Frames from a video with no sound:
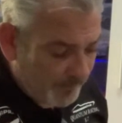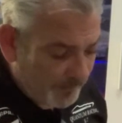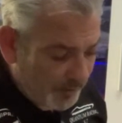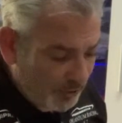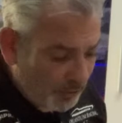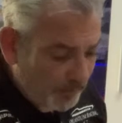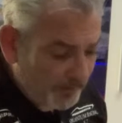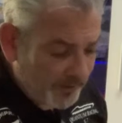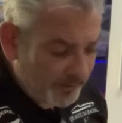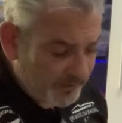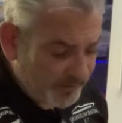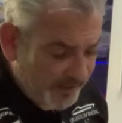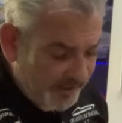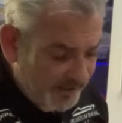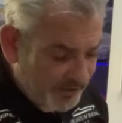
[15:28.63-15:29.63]
Corbu
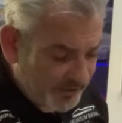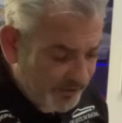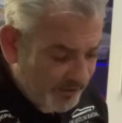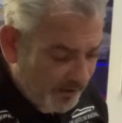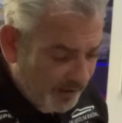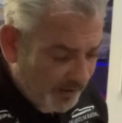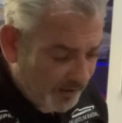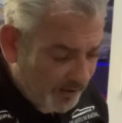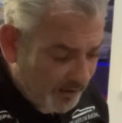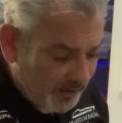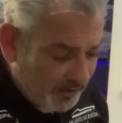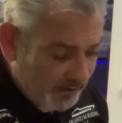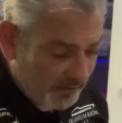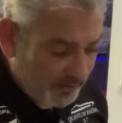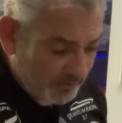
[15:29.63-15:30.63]
seats
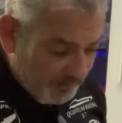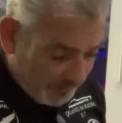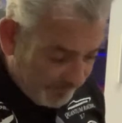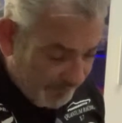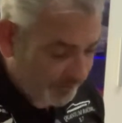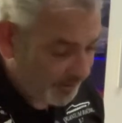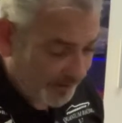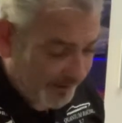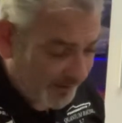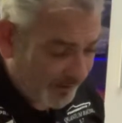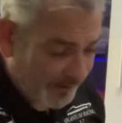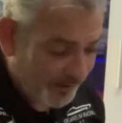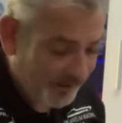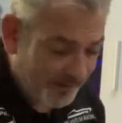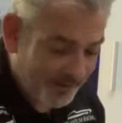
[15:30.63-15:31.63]
are obviously
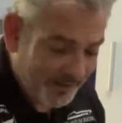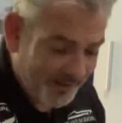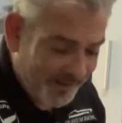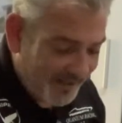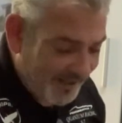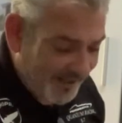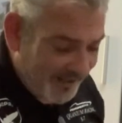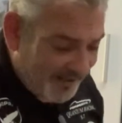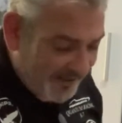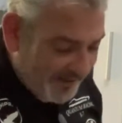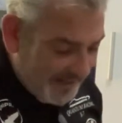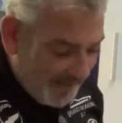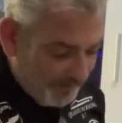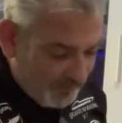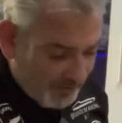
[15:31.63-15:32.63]
the
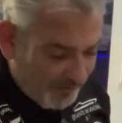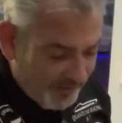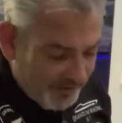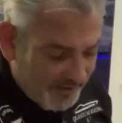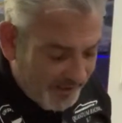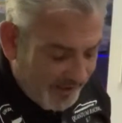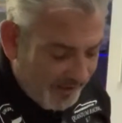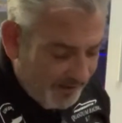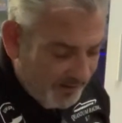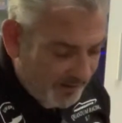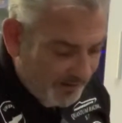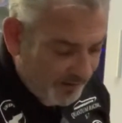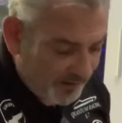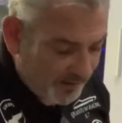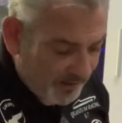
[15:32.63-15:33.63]
names on the tin,
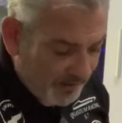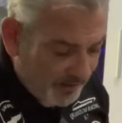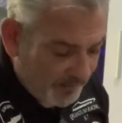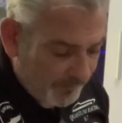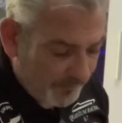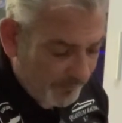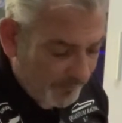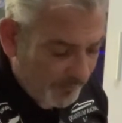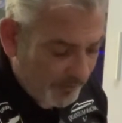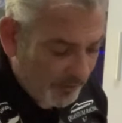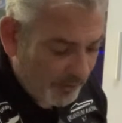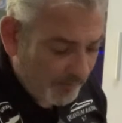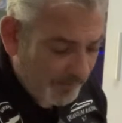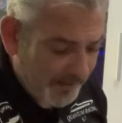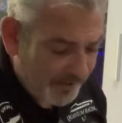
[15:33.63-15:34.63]

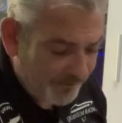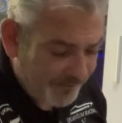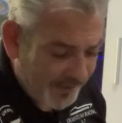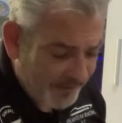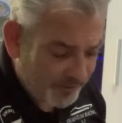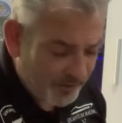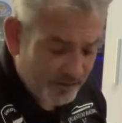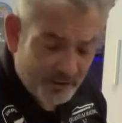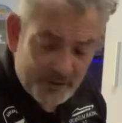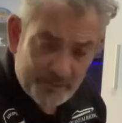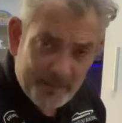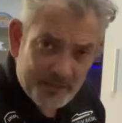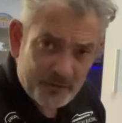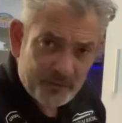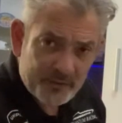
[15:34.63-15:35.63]
who manufactured a
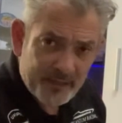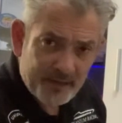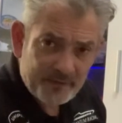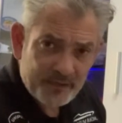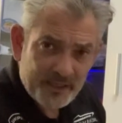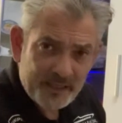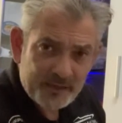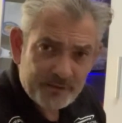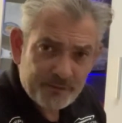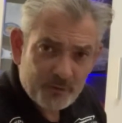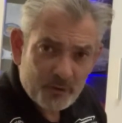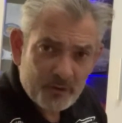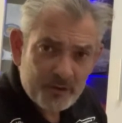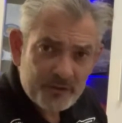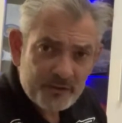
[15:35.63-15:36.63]
special set of seats
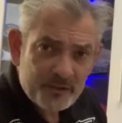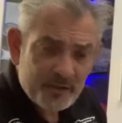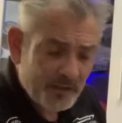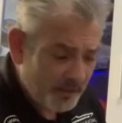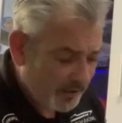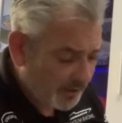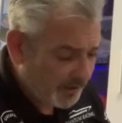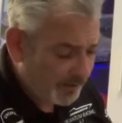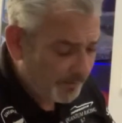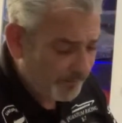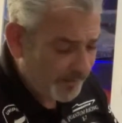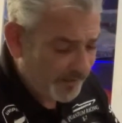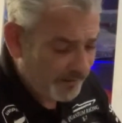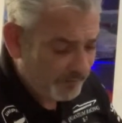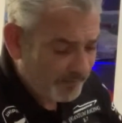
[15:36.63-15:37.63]
for us
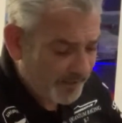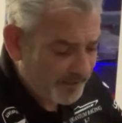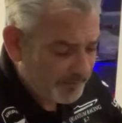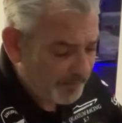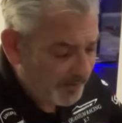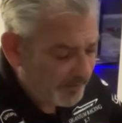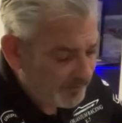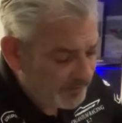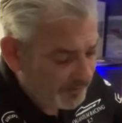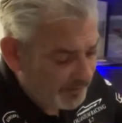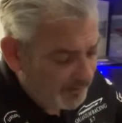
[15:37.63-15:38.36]
in the race boat.